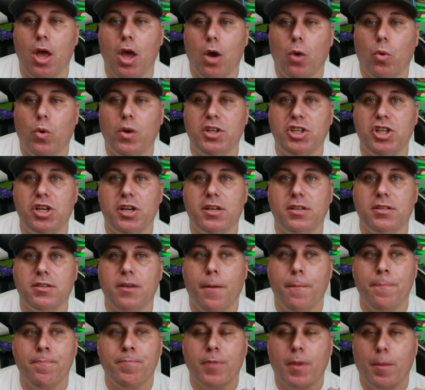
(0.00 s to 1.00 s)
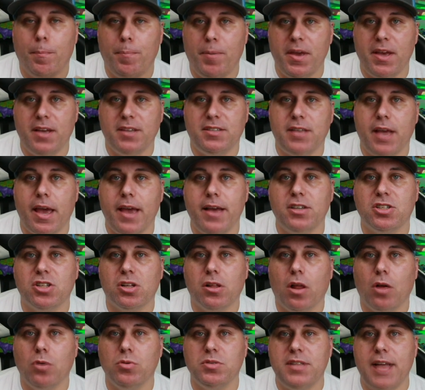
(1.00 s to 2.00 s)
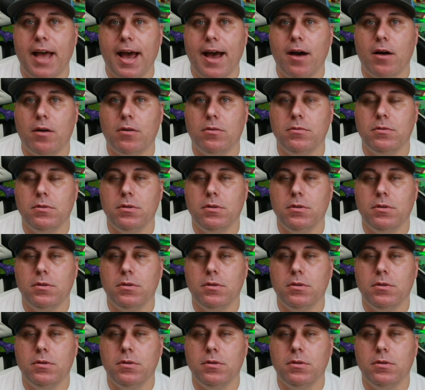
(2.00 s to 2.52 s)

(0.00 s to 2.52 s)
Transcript: which is PSA is closed down,